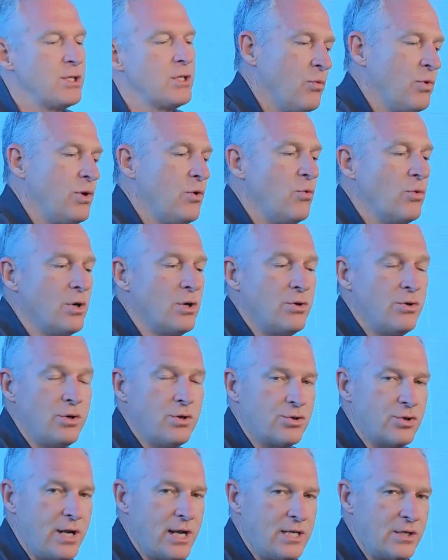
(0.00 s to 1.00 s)
When you want to do
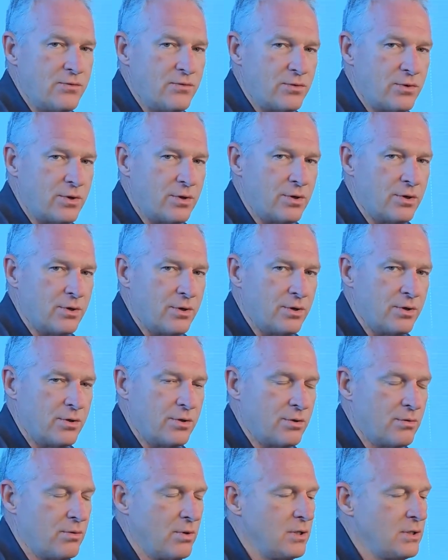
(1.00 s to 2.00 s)
your transfer,
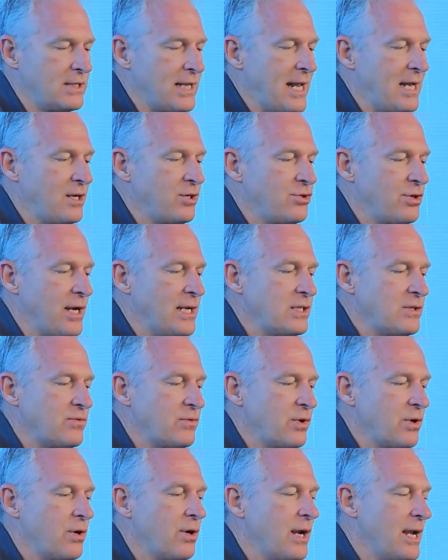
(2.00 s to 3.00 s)
your data
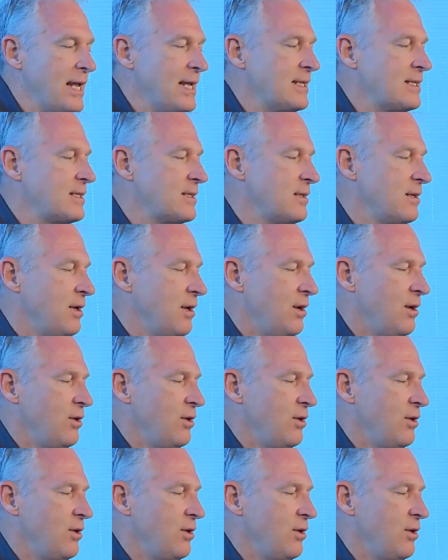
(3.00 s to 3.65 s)
transfer, it's